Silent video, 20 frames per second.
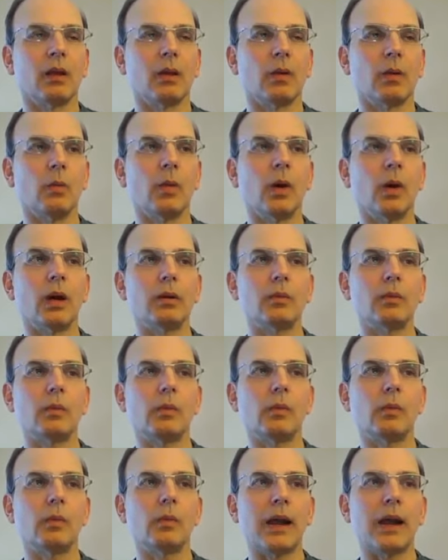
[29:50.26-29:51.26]
what
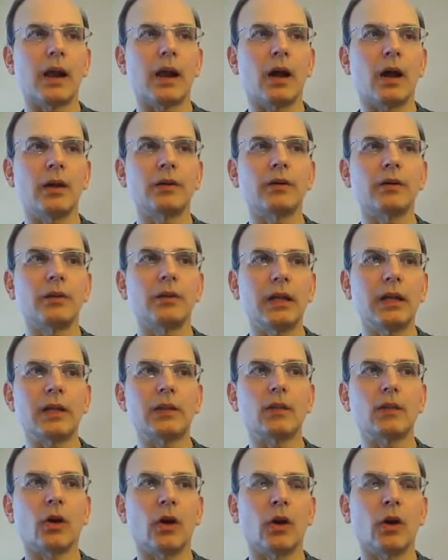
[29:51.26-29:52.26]

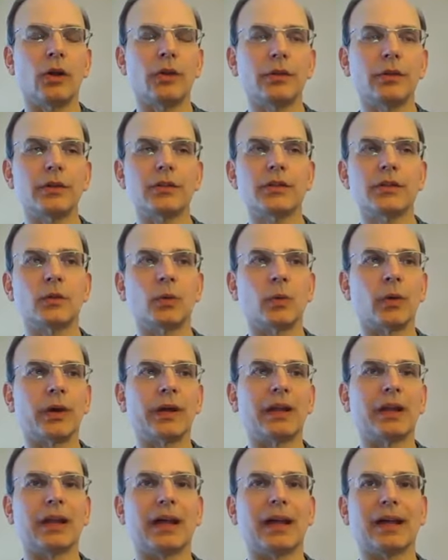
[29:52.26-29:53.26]
underneath all the
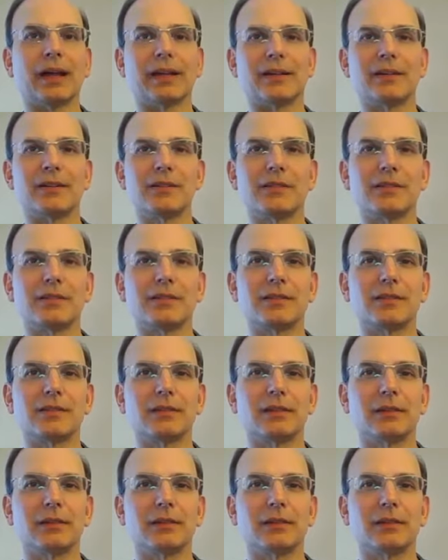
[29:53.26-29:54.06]
storylines,